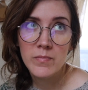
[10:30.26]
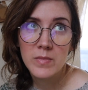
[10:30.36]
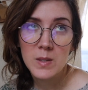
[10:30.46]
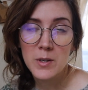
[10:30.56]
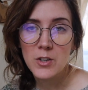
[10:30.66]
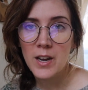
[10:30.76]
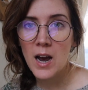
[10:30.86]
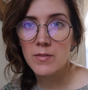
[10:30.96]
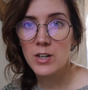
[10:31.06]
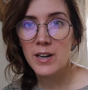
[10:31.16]
especially
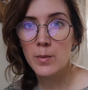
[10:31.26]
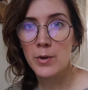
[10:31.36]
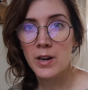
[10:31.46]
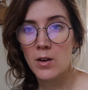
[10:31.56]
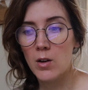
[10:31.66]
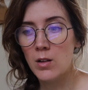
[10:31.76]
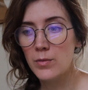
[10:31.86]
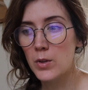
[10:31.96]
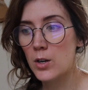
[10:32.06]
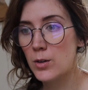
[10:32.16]
after hammering out all
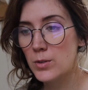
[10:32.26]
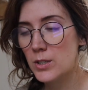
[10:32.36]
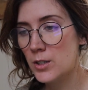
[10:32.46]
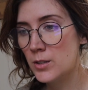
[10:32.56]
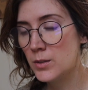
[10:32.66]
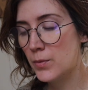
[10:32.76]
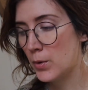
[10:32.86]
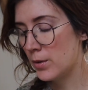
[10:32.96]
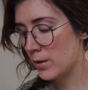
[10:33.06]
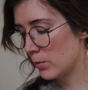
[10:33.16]
of the coasters
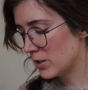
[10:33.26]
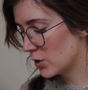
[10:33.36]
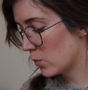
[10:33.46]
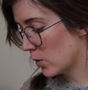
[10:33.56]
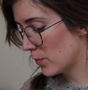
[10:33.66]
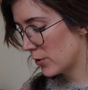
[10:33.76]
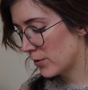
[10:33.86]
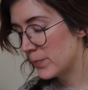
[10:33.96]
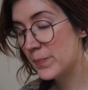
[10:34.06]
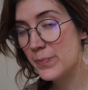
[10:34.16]
for the winter
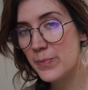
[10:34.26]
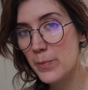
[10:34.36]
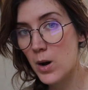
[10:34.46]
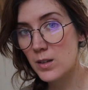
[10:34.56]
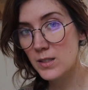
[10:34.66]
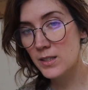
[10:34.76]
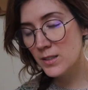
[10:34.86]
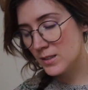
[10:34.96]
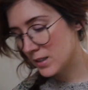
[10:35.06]
warmer boxes.